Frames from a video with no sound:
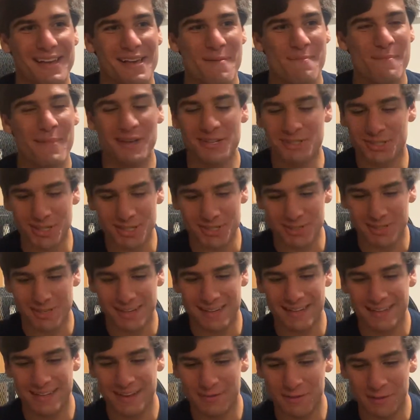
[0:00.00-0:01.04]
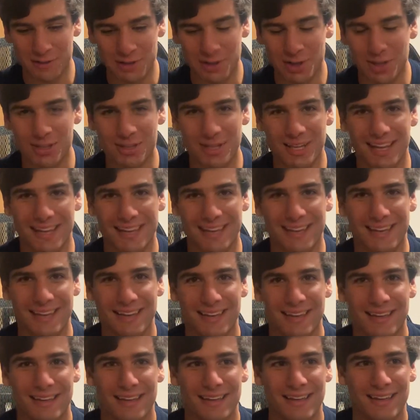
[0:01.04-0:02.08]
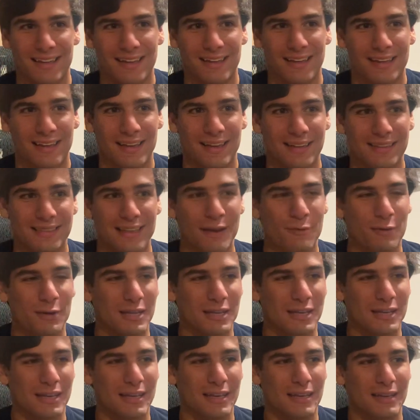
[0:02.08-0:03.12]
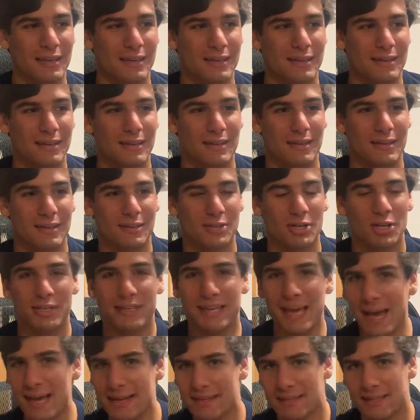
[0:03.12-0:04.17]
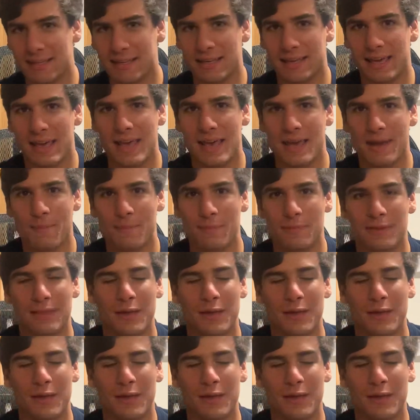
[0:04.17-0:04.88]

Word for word: Manchester United never looked like they really could get into the game.